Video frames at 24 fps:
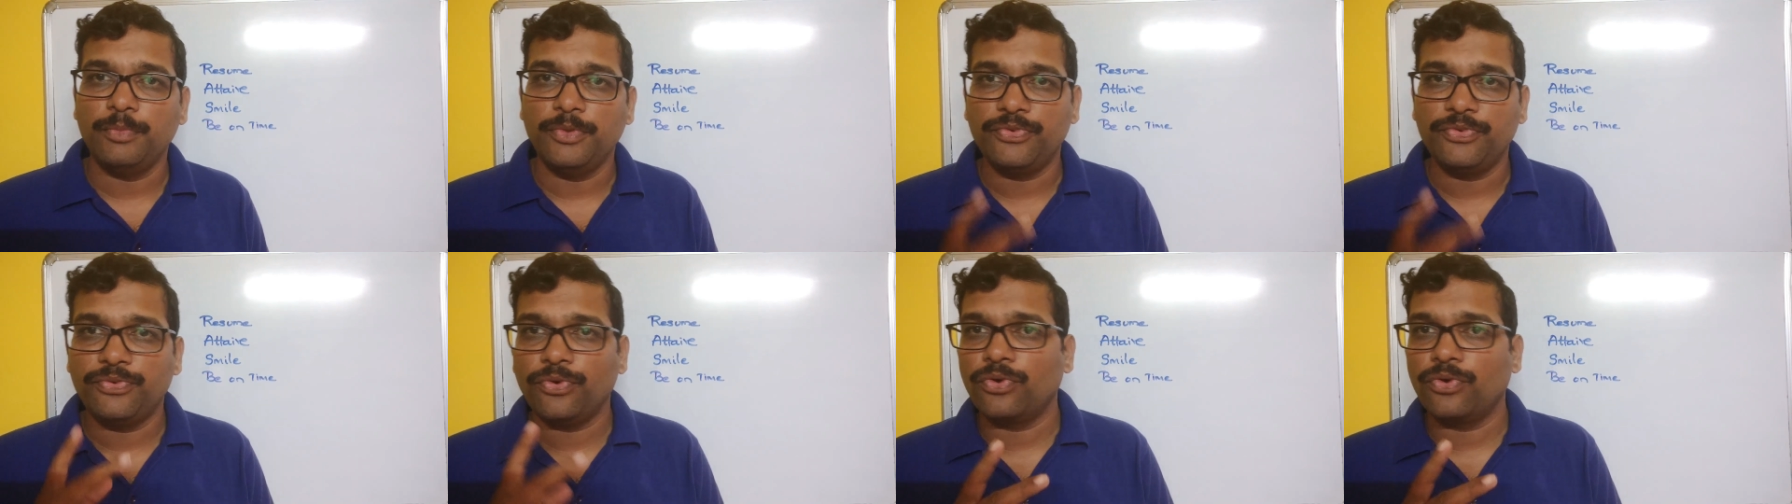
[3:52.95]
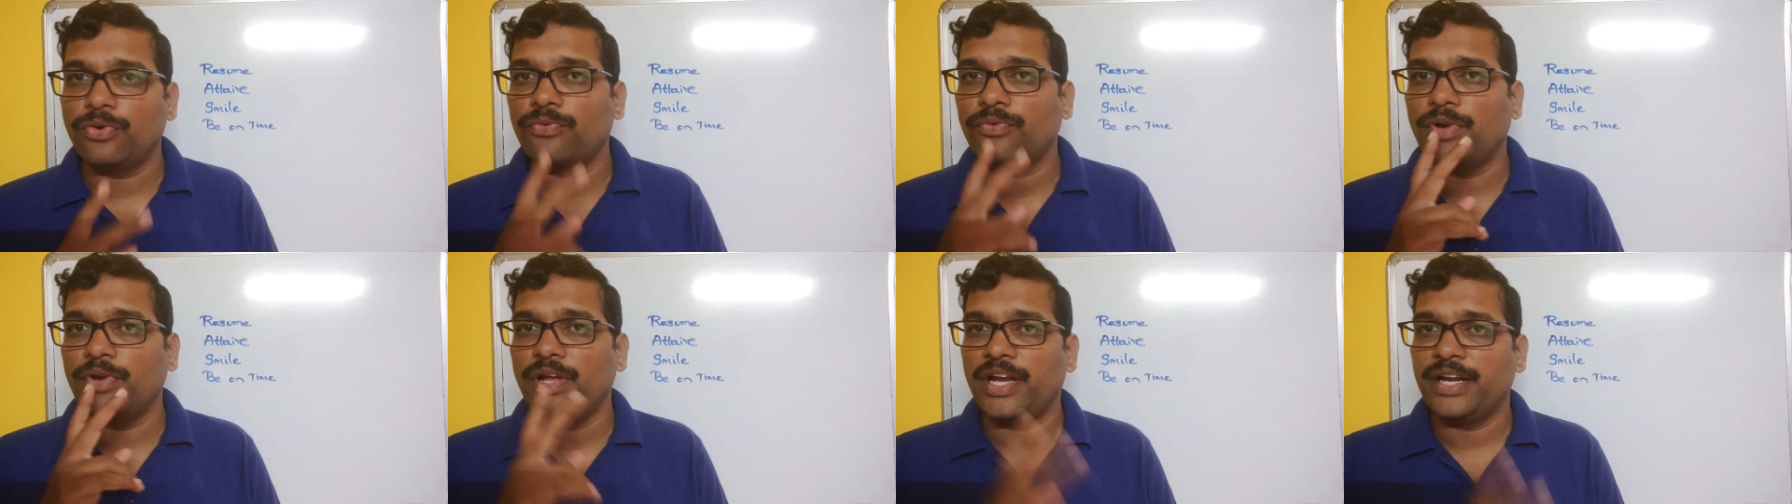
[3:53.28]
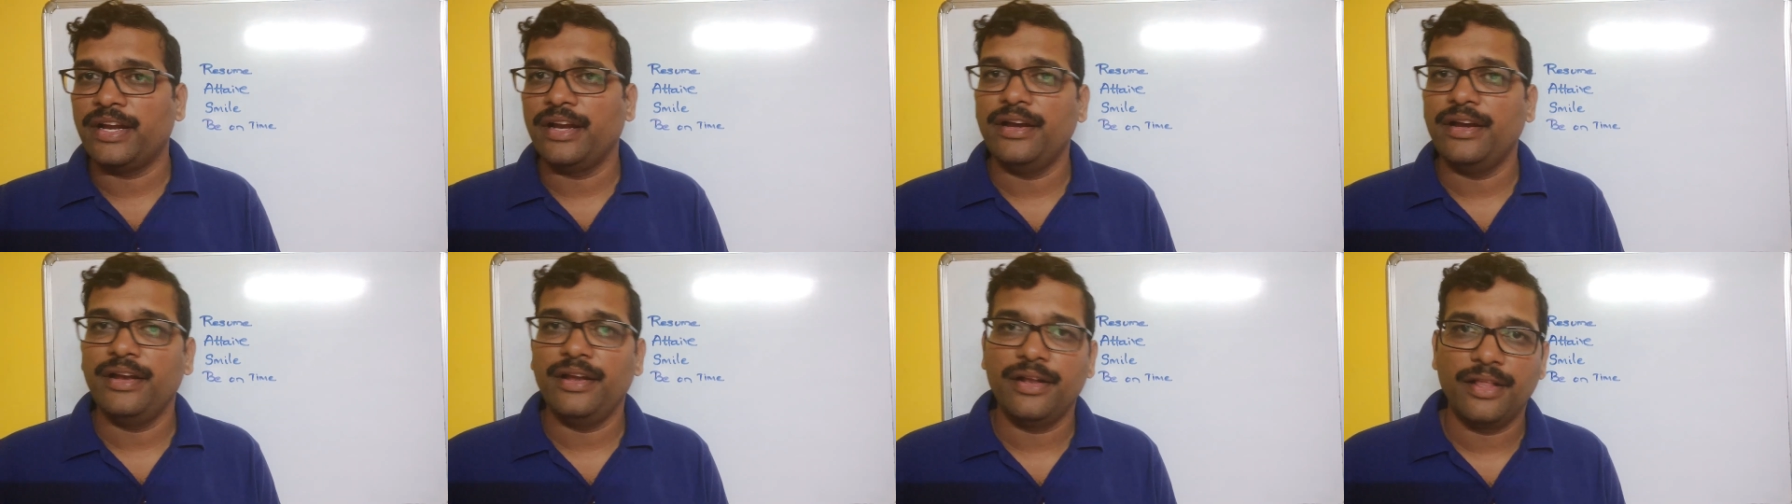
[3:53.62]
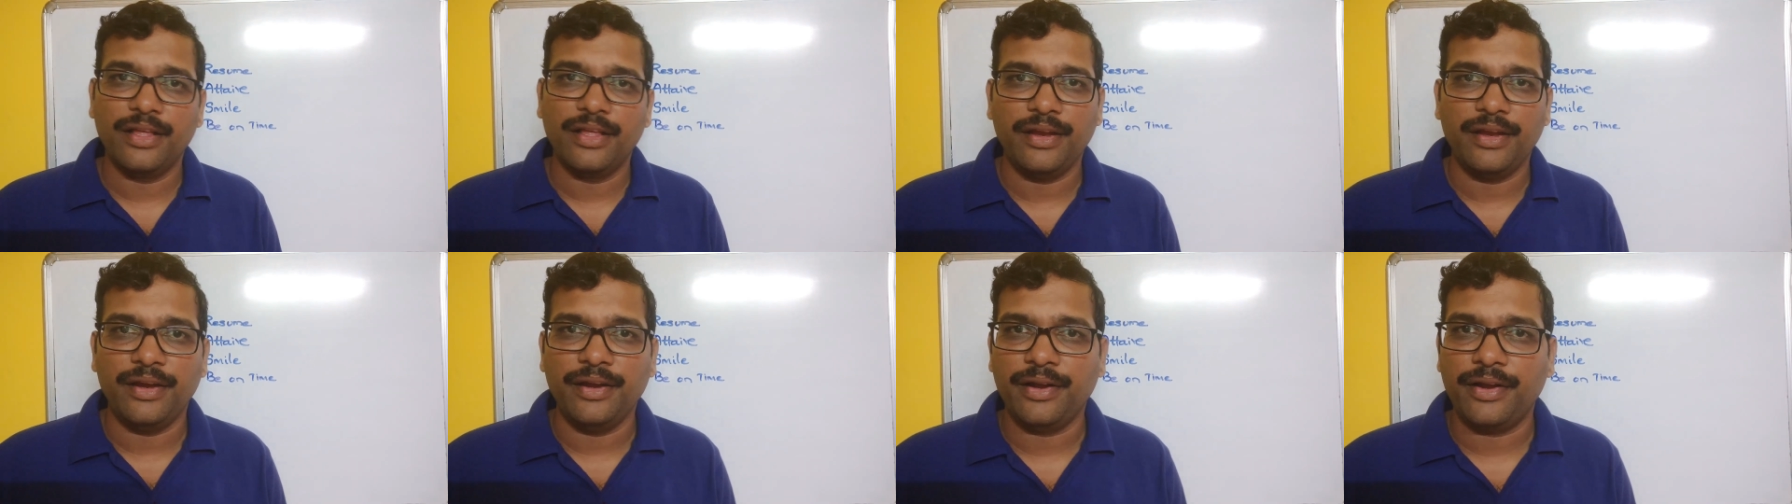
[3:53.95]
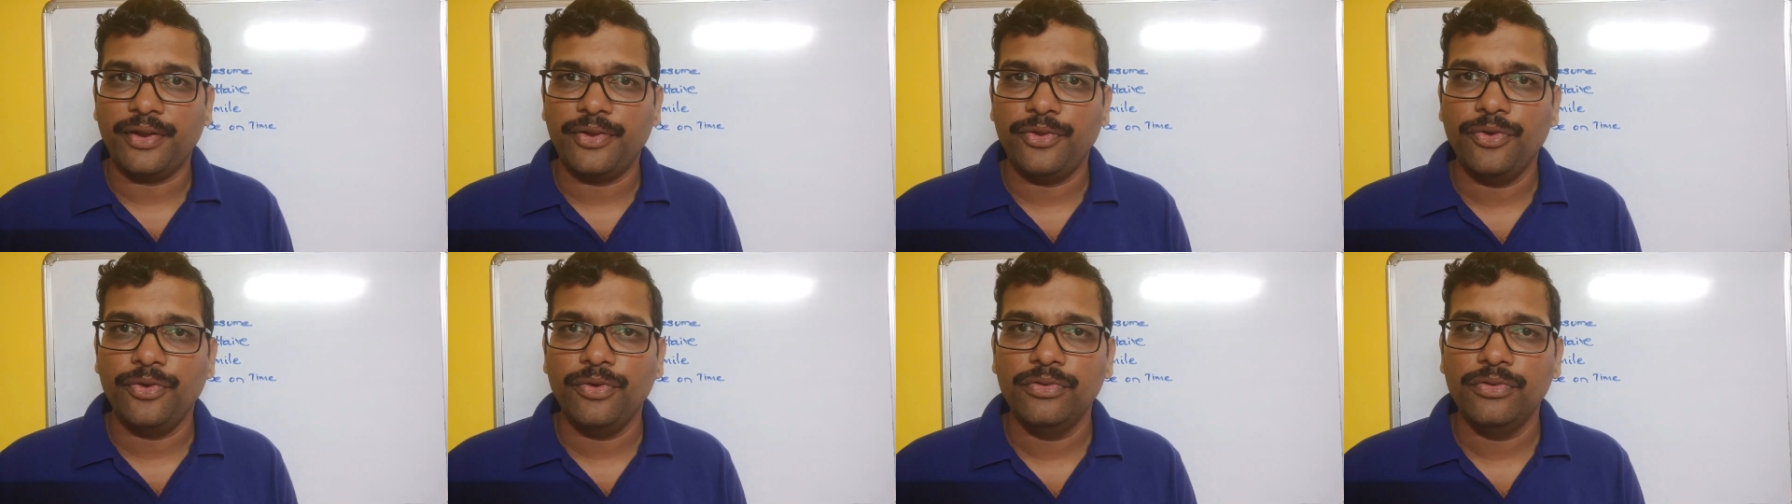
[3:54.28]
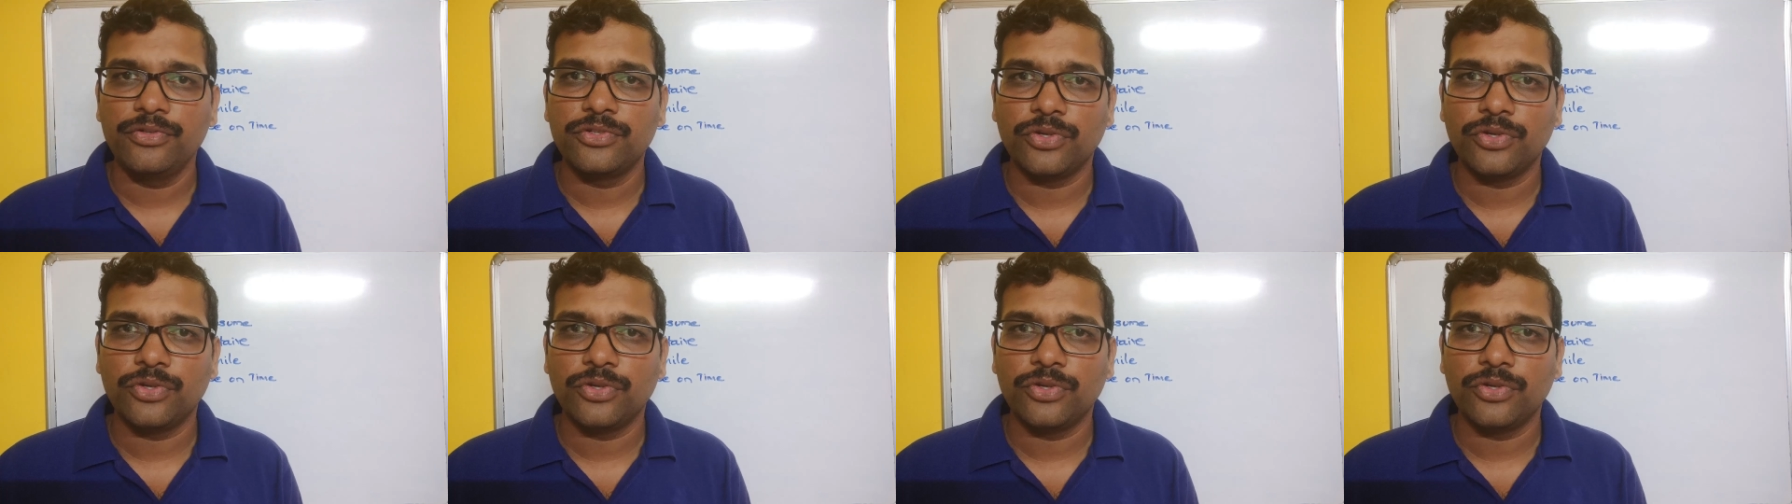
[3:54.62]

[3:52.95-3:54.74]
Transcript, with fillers: before attending the interview.